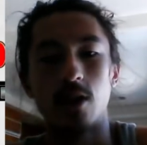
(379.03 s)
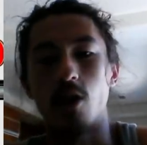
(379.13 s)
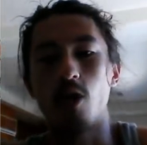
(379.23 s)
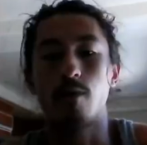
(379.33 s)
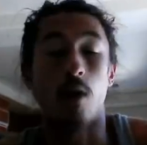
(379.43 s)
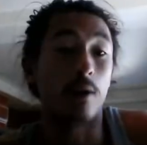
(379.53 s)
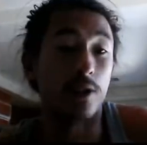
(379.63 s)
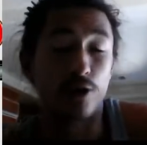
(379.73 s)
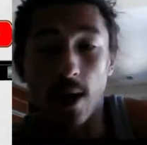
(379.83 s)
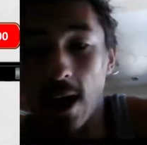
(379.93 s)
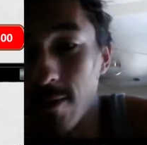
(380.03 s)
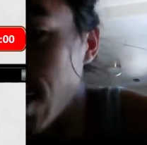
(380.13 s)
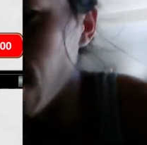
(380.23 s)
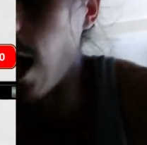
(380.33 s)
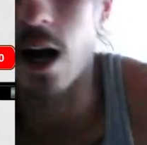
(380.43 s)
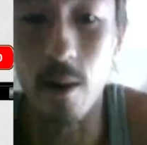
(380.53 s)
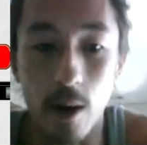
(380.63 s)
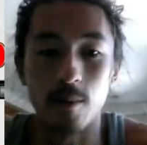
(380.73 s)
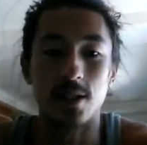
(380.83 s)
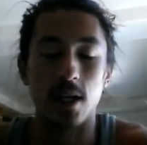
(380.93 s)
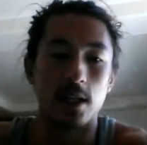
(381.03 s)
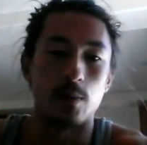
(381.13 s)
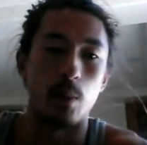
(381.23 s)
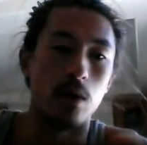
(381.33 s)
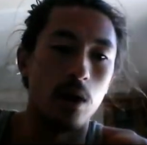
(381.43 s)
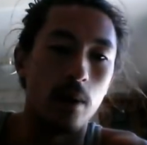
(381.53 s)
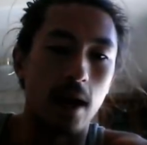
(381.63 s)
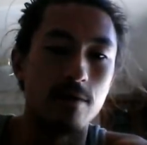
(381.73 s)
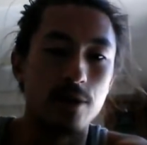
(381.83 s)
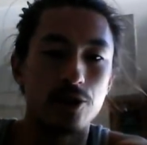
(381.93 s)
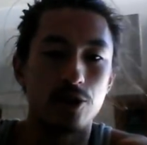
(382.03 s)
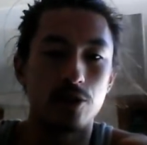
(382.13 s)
Overall, this draft is not, I would say, is below average.